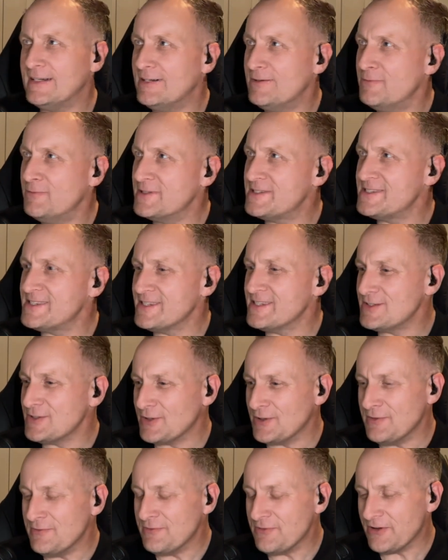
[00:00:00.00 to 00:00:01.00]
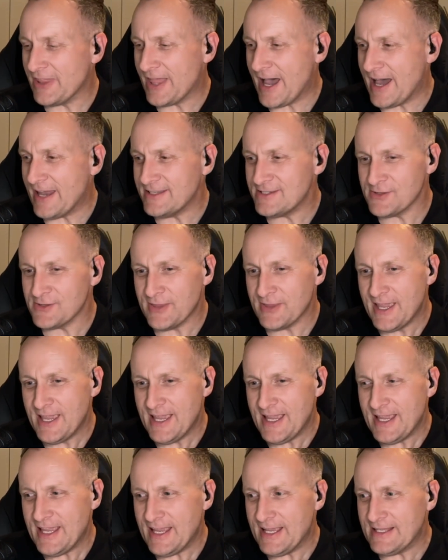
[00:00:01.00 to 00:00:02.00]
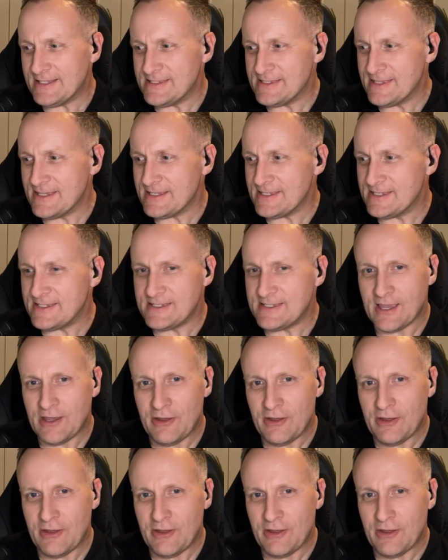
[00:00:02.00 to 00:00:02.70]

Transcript: what's the term for that? So it's this